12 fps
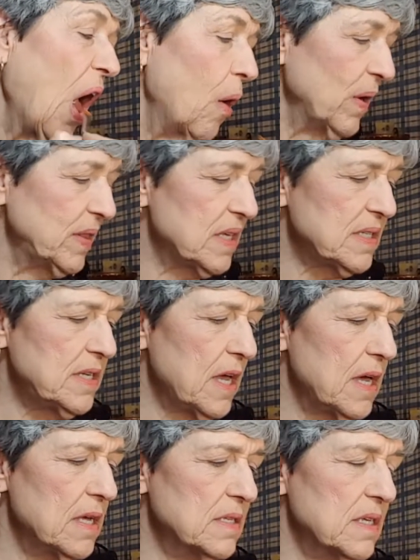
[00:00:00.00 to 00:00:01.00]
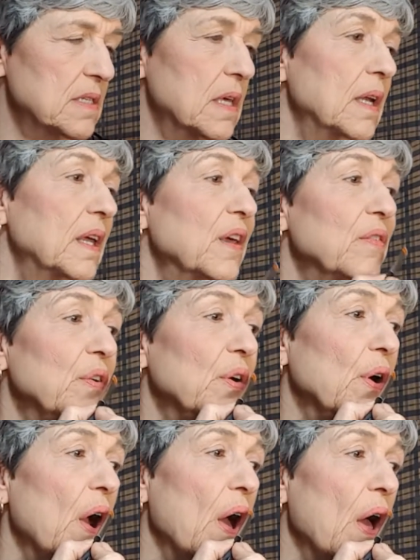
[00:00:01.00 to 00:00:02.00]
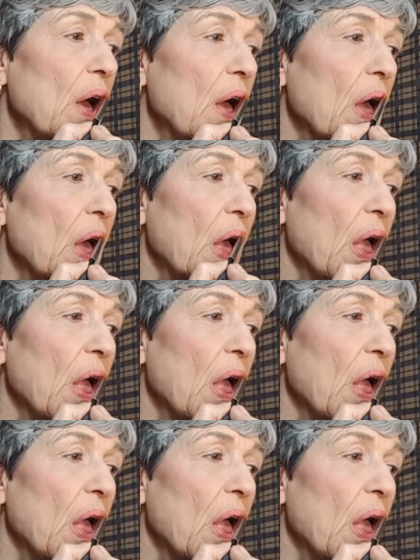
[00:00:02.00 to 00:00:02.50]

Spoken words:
What this does is going to give your